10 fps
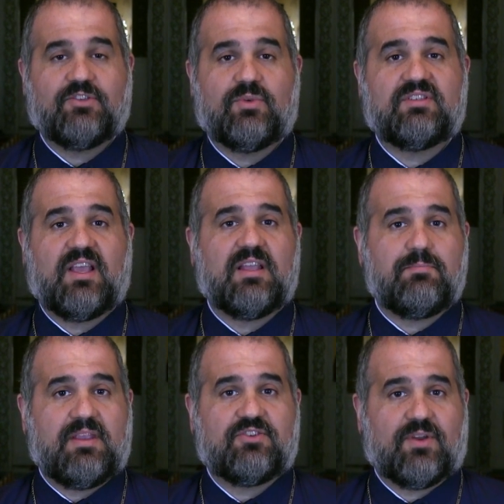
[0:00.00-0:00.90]
As we say
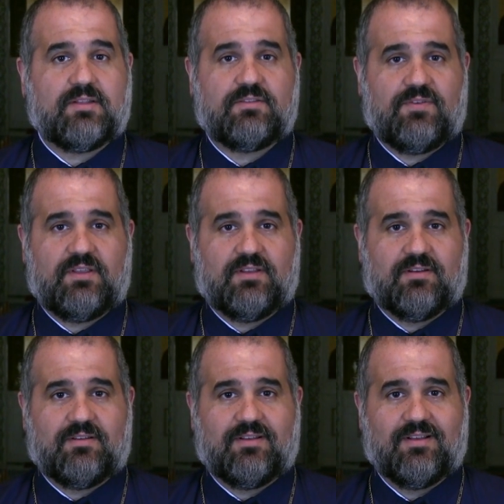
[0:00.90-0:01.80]
at Be
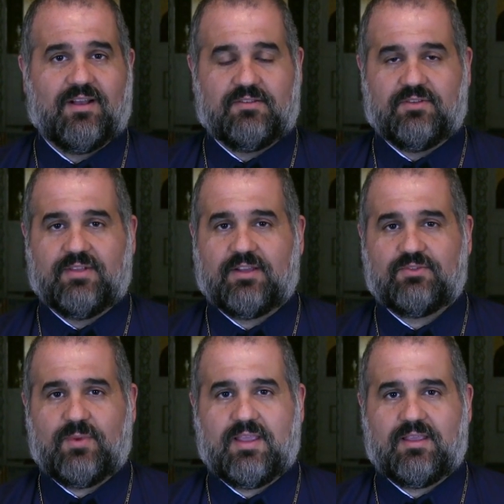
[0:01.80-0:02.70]
Transfigured, until
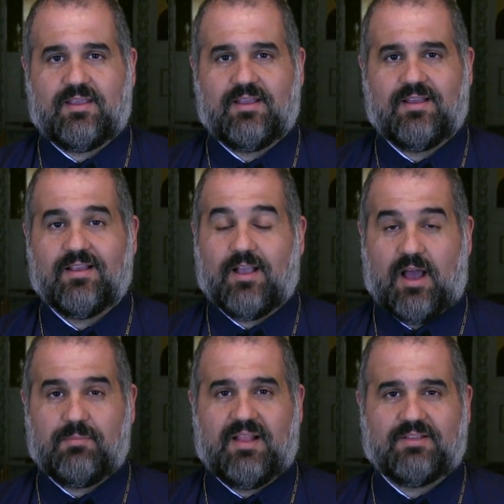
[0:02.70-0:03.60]
next week,
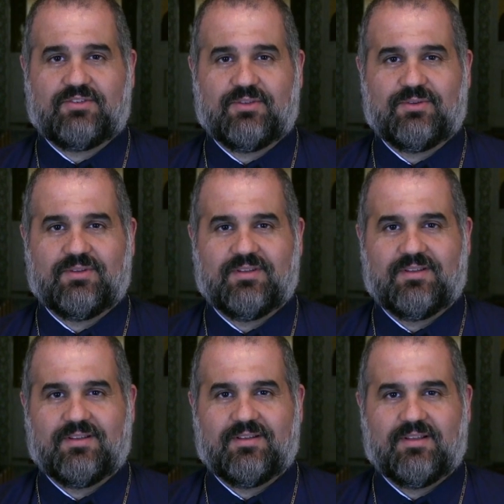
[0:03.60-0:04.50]
God bless you,
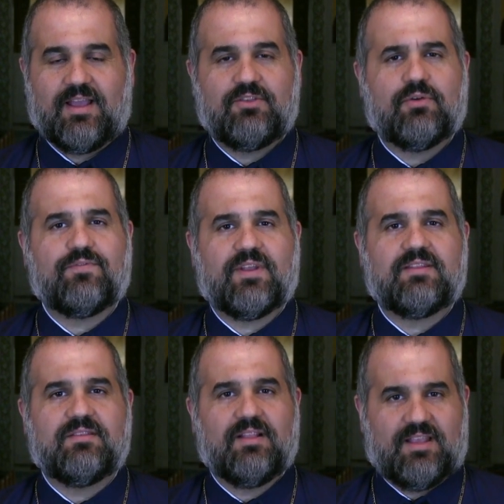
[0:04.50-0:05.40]
and don't
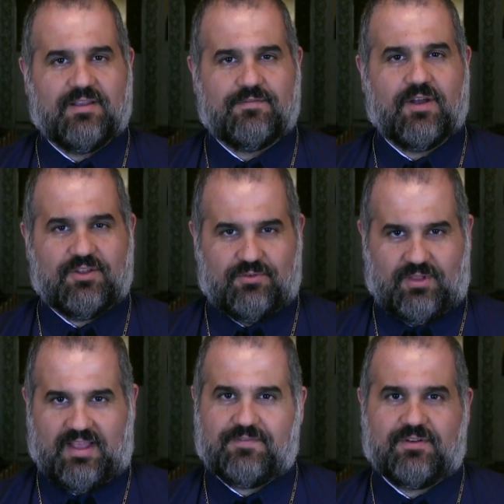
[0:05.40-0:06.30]
forget to live a new
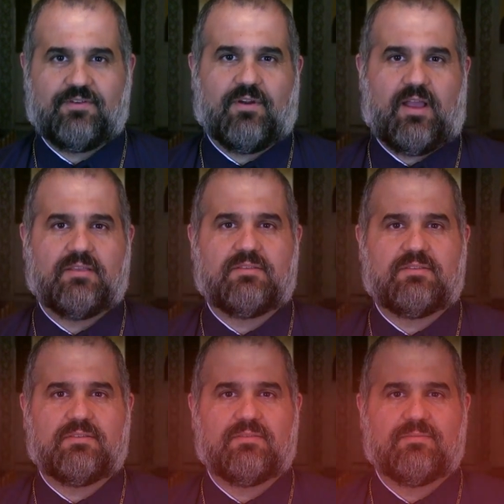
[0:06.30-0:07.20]
life in
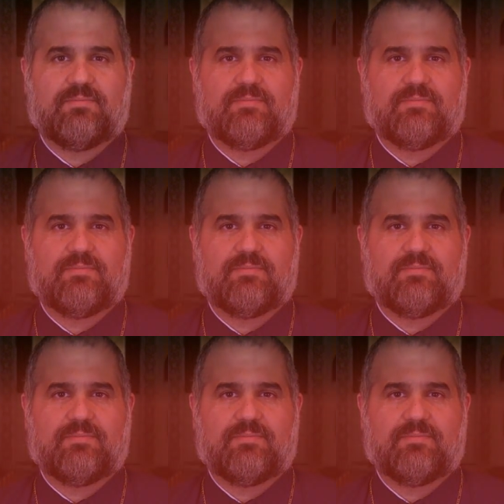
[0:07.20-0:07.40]
Christ.